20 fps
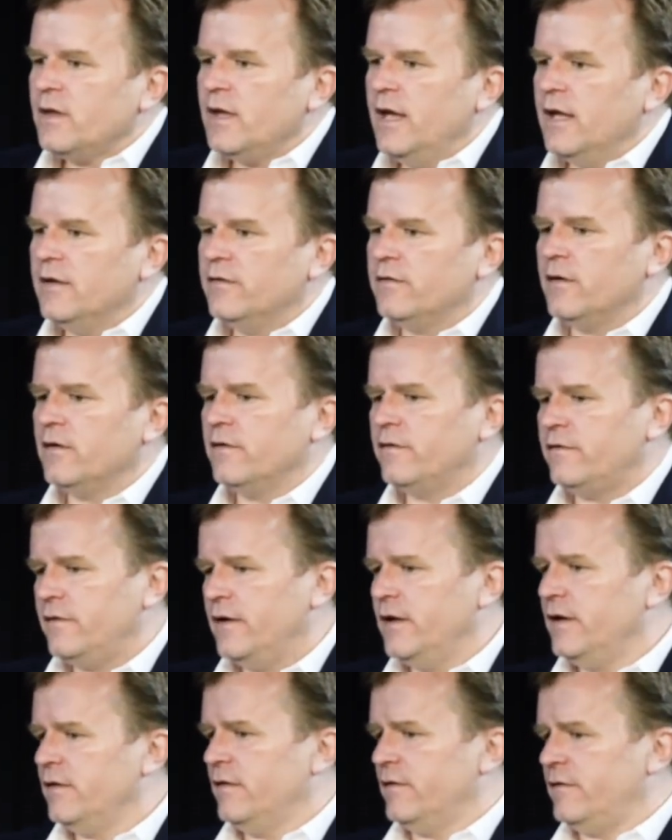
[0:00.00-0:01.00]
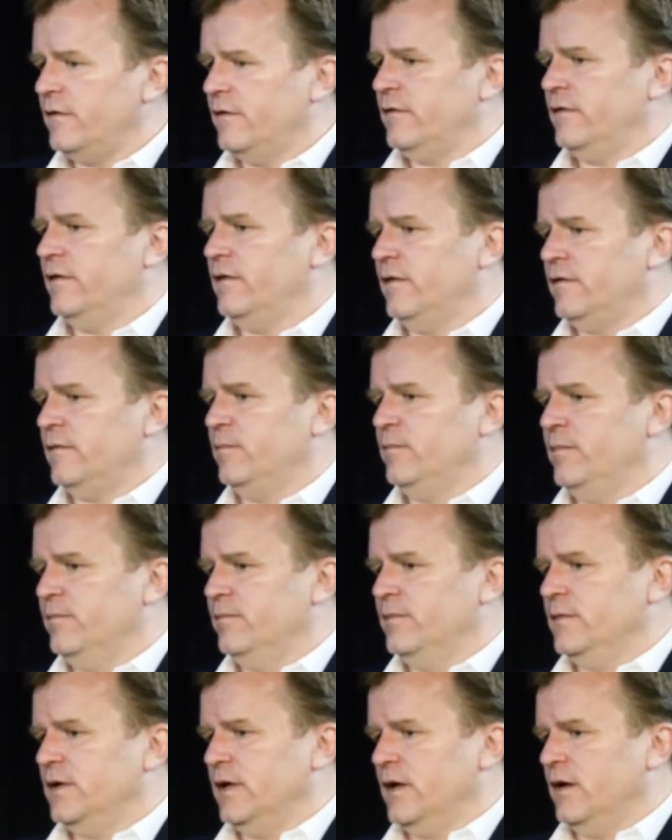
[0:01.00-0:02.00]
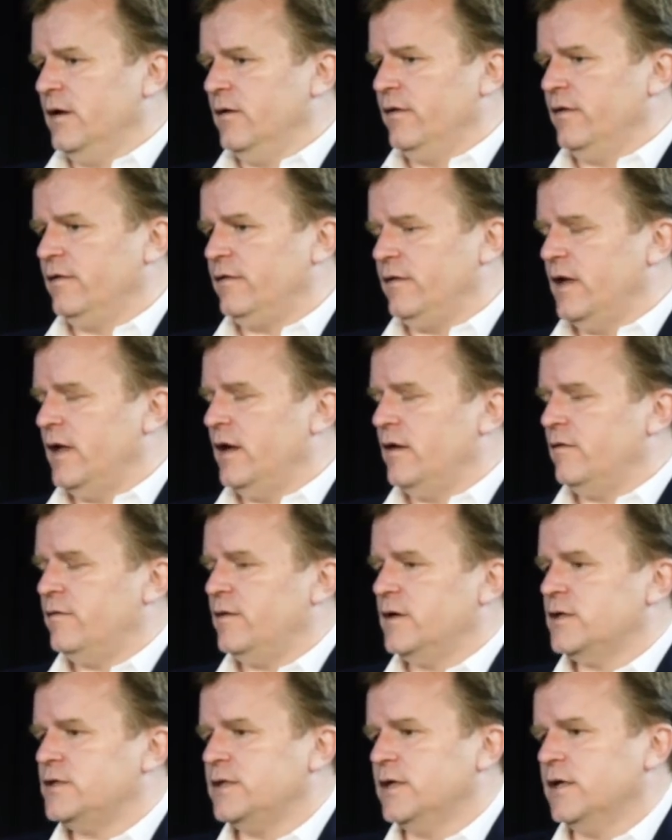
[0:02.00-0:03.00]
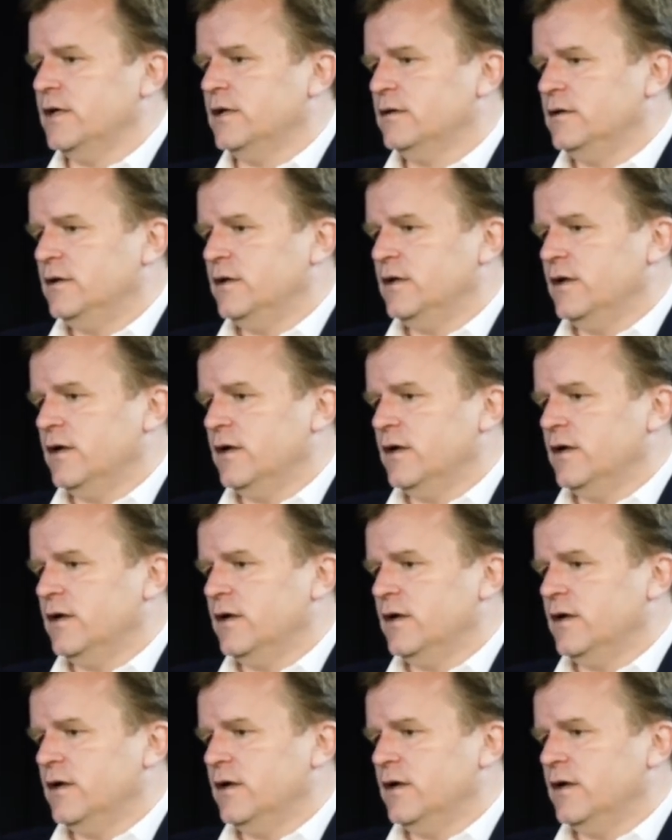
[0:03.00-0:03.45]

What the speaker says: And they're seeing this as this inefficient,